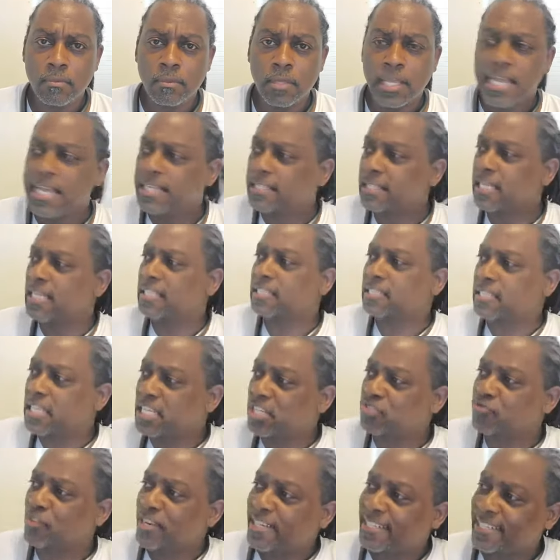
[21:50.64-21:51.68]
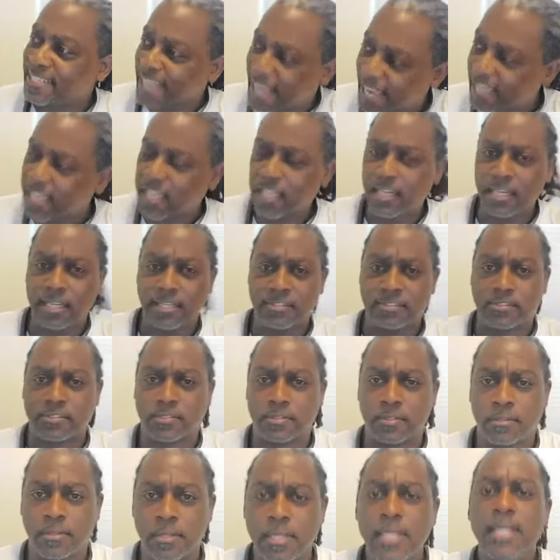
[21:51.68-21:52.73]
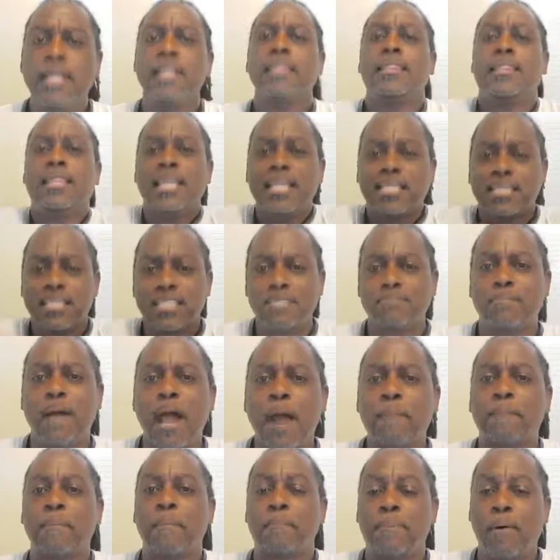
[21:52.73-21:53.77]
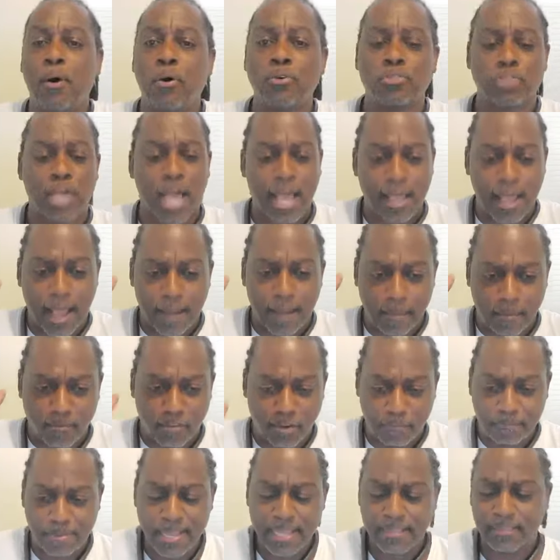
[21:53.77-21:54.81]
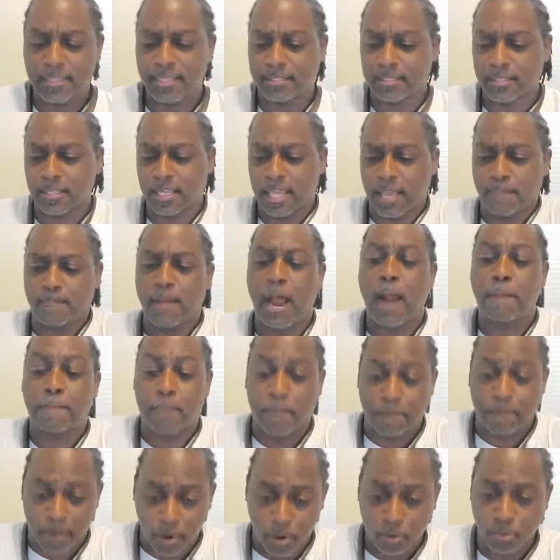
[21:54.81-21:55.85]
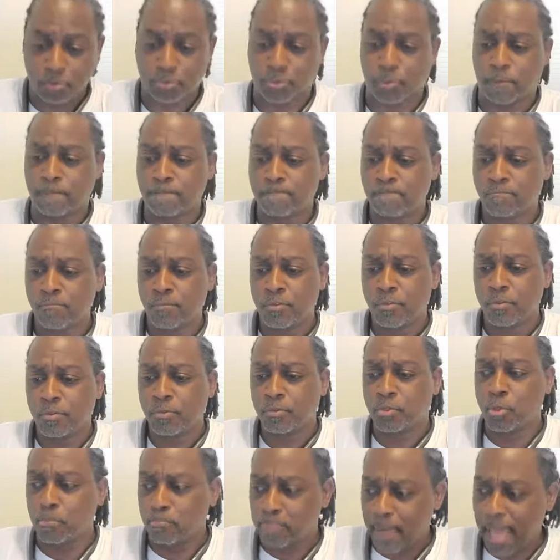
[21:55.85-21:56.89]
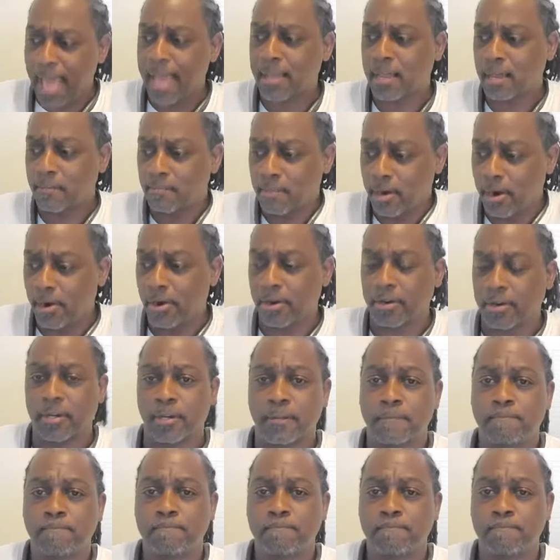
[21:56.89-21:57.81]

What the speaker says: It's ridiculous. This is my proposal. I'm going to repeat this again. My proposal to Black America.